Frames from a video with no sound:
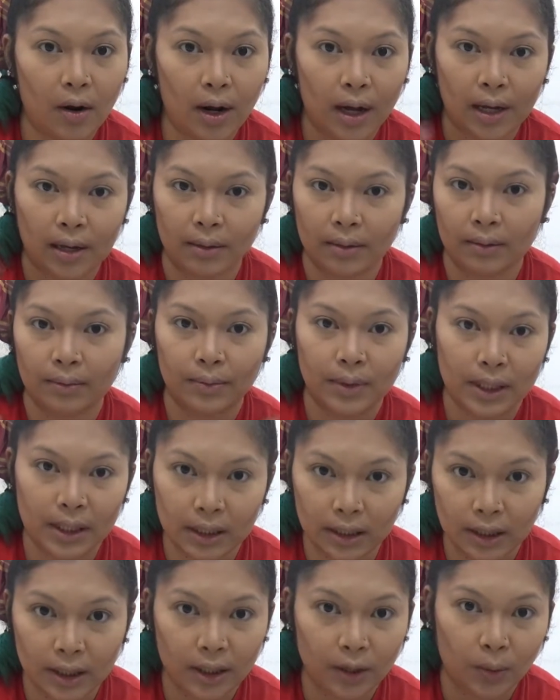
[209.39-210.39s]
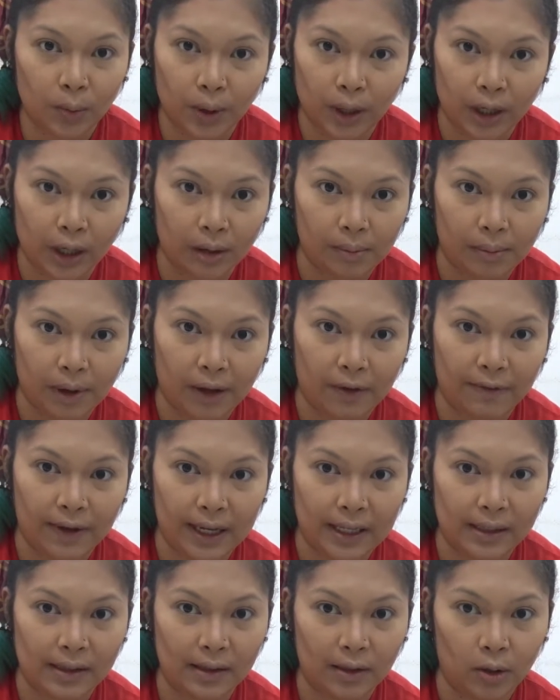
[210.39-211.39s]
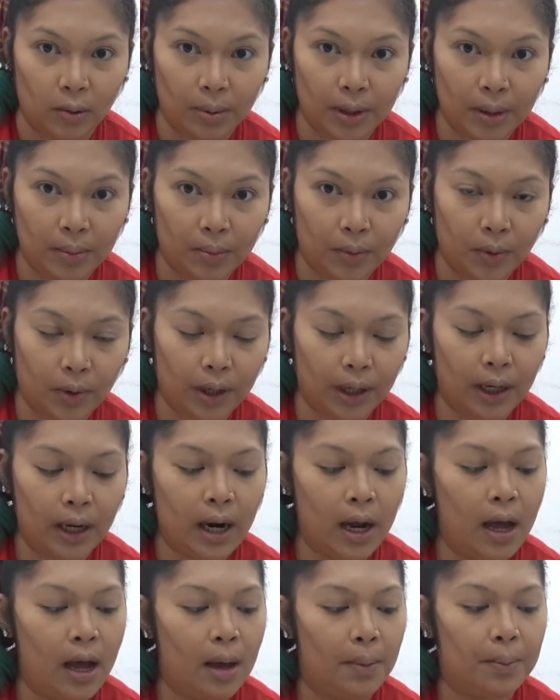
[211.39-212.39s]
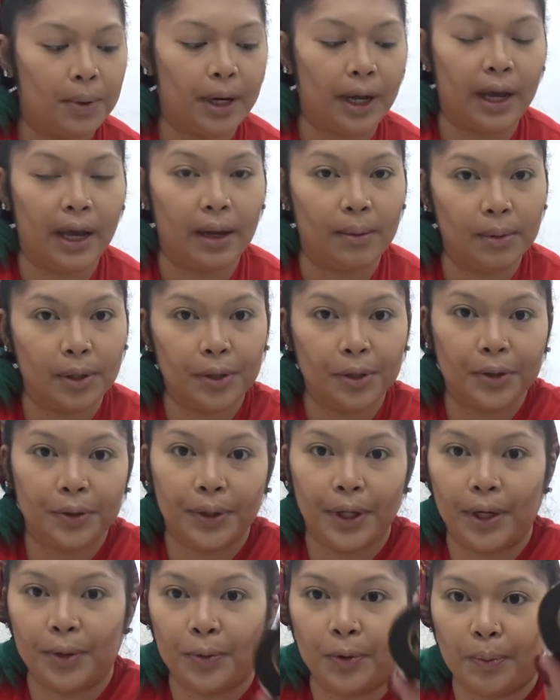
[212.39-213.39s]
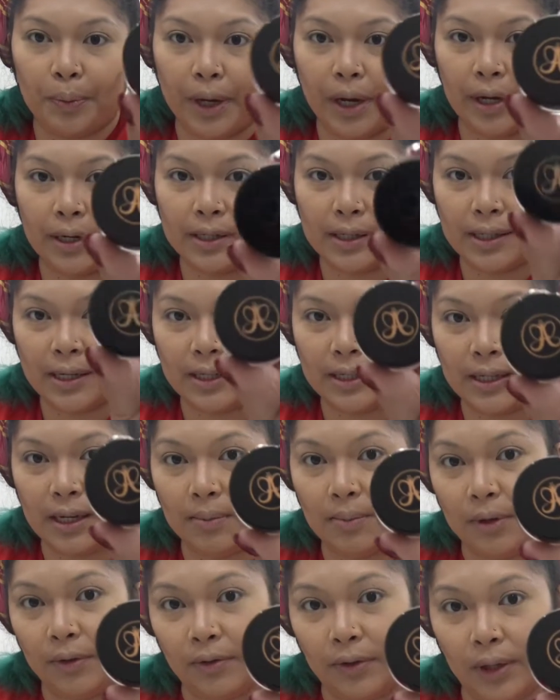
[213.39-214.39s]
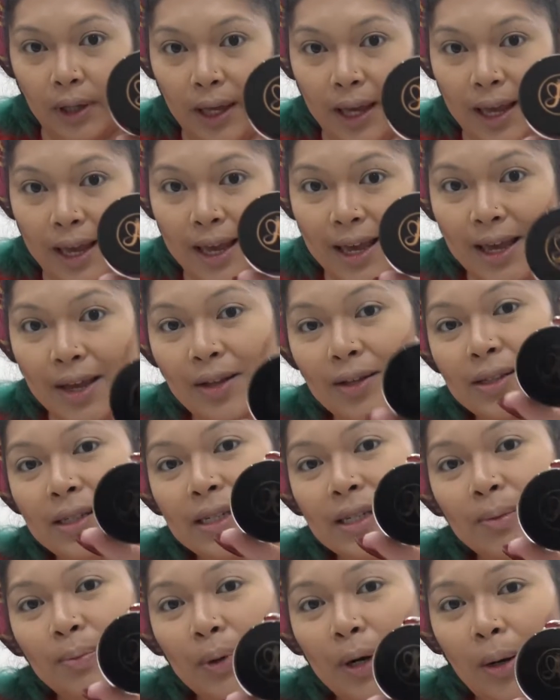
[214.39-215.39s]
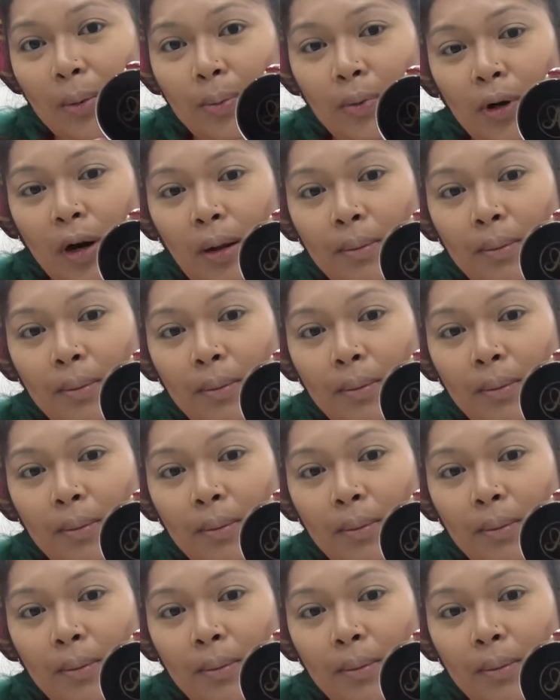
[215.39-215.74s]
I am still going to work on my face a little bit more, but I am going to go in with my Anastasia Beverly Hills Dipbrow